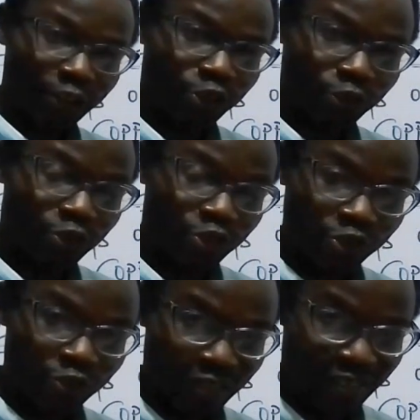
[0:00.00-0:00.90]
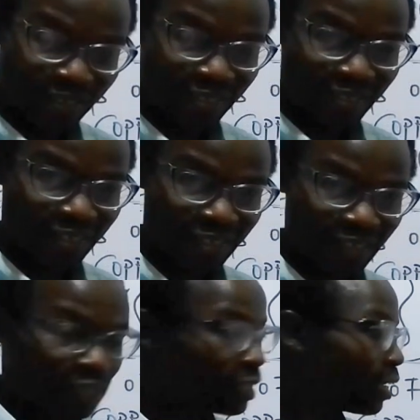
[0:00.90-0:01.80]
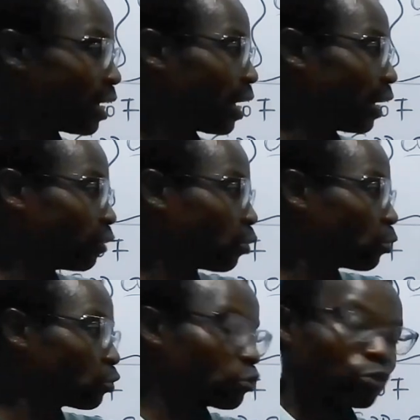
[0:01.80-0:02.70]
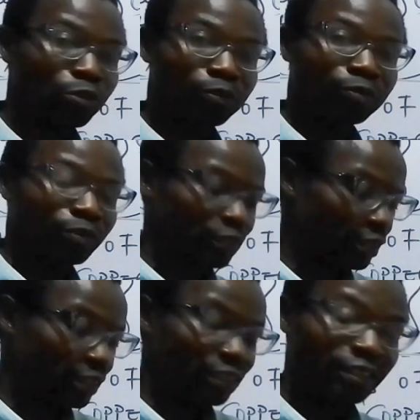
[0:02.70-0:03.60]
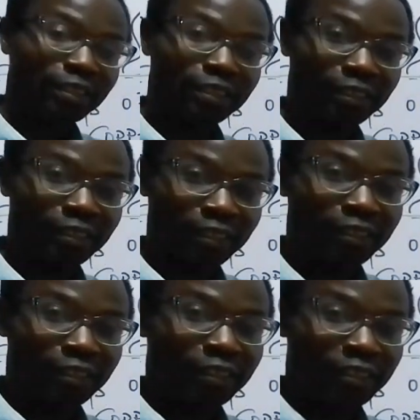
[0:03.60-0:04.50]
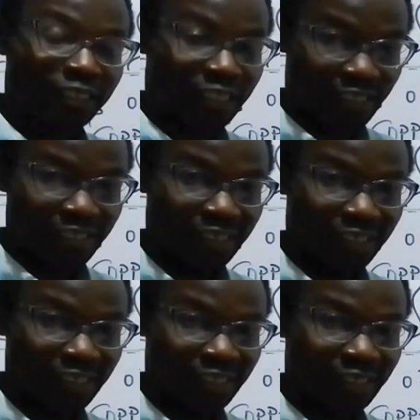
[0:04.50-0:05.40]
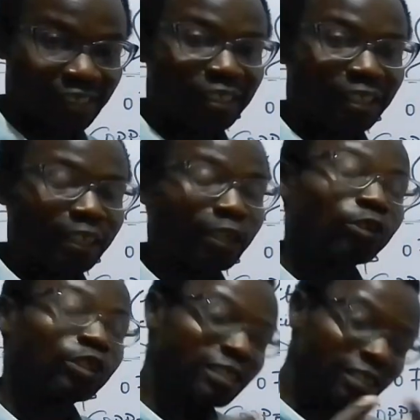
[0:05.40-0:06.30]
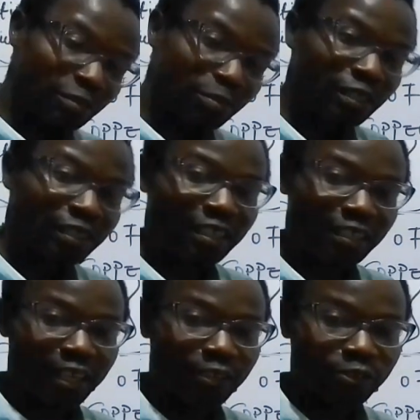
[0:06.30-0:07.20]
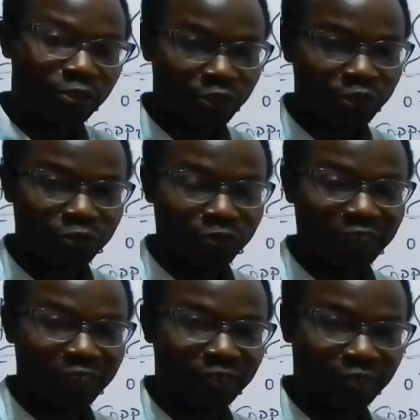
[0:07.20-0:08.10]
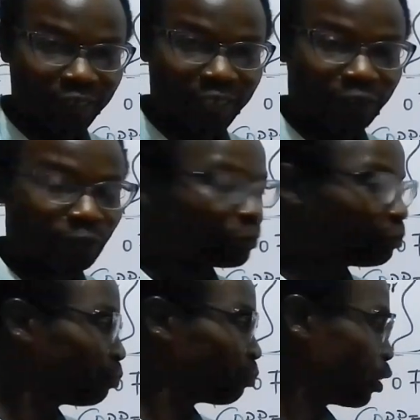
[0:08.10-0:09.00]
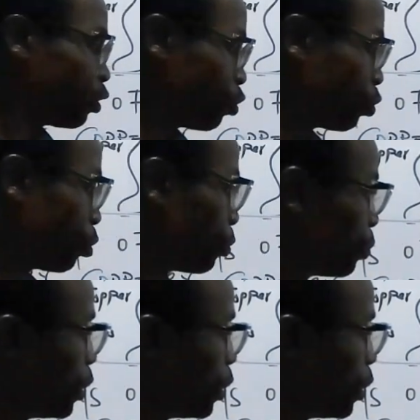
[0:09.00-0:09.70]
ensures strength and also the skin, the cement and the iron strength, right? So,